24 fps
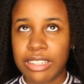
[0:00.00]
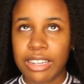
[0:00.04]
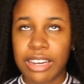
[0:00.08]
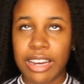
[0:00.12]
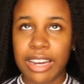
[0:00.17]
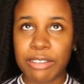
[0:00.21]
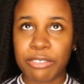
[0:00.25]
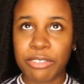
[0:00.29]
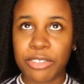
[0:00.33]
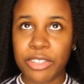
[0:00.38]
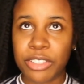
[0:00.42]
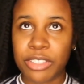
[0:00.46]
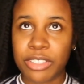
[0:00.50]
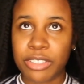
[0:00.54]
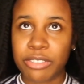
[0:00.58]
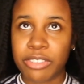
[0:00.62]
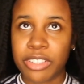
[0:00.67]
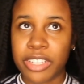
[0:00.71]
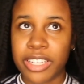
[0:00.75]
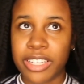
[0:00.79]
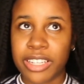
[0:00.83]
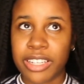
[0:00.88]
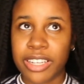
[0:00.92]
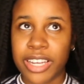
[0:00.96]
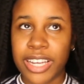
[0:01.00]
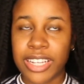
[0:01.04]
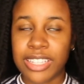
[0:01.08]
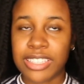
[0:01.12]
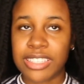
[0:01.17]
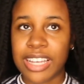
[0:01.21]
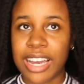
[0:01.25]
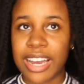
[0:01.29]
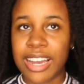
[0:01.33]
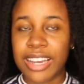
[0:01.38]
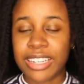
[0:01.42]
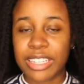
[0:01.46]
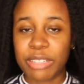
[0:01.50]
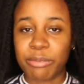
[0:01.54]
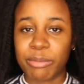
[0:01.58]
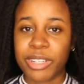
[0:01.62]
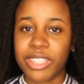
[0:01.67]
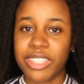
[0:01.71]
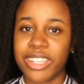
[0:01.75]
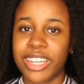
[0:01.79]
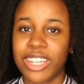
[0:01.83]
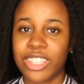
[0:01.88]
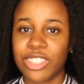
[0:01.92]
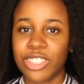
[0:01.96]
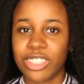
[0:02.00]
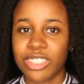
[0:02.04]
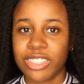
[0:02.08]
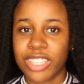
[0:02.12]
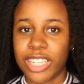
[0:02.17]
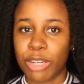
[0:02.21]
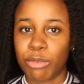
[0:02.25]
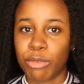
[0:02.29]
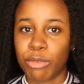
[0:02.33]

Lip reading: I've heard of like anxiety medication like